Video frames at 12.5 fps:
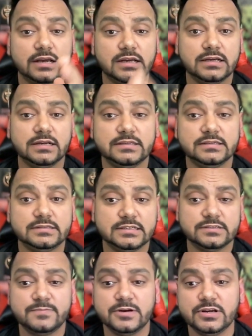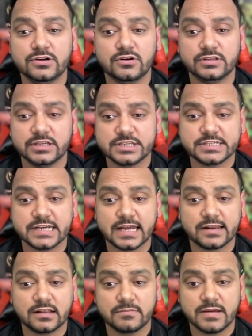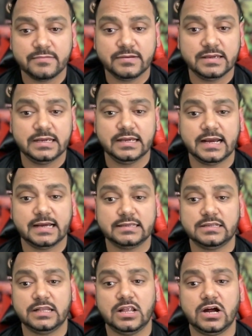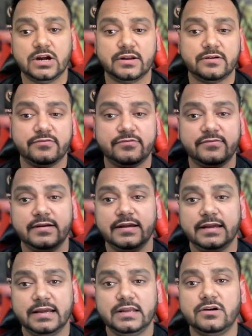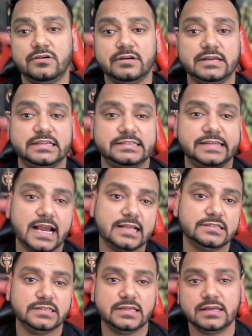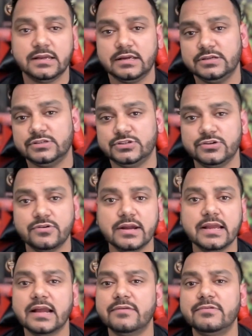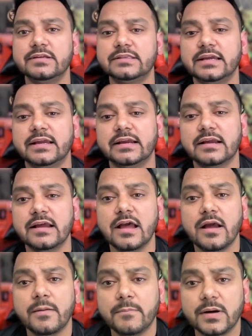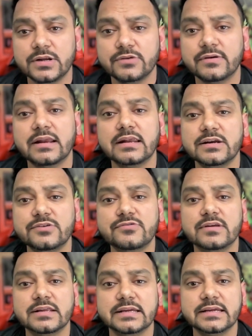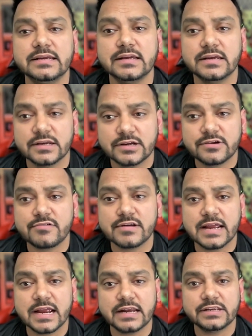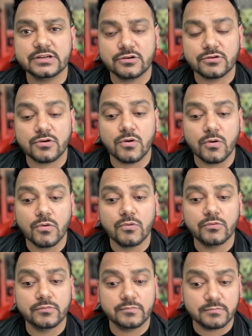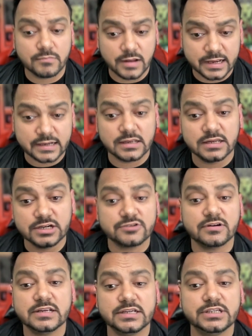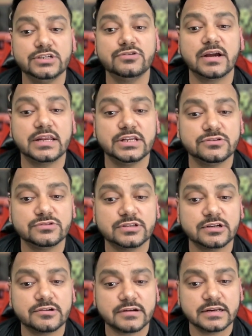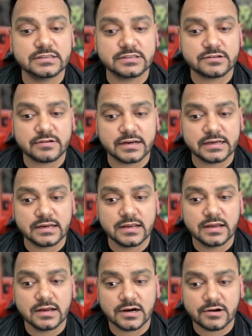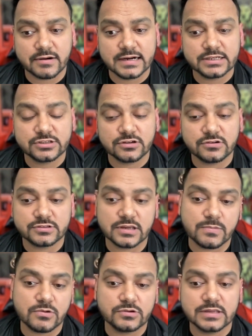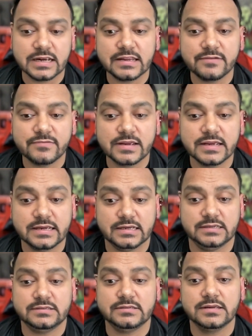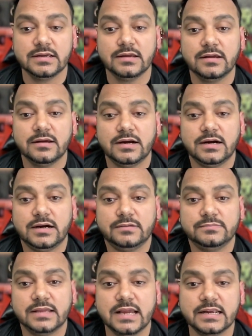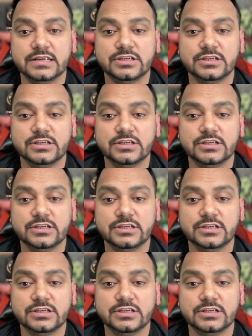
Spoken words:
this video, this channel, maybe he has a lot of, he's dancing, he's doing everything, but you can literally create your own, like literally you can use the green screen. All right, so suppose that if he is getting